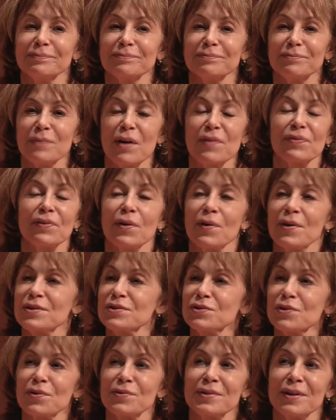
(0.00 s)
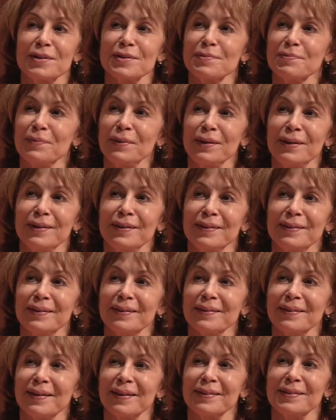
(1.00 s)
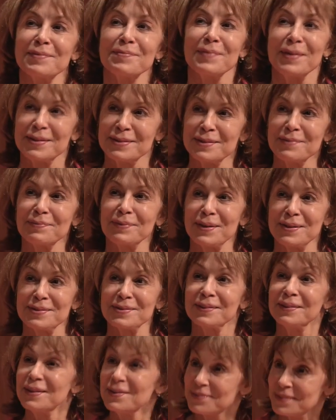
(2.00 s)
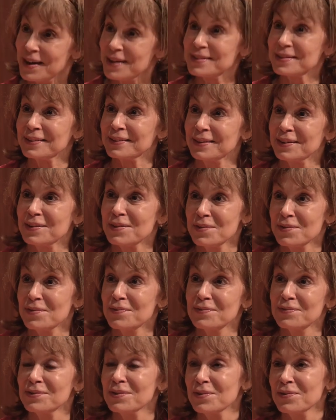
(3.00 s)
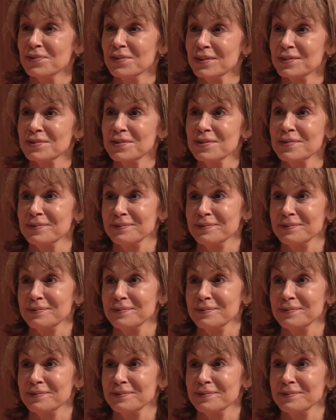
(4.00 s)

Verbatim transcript: Buffalo has turned out to be an amazing place to live, as I think you feel too.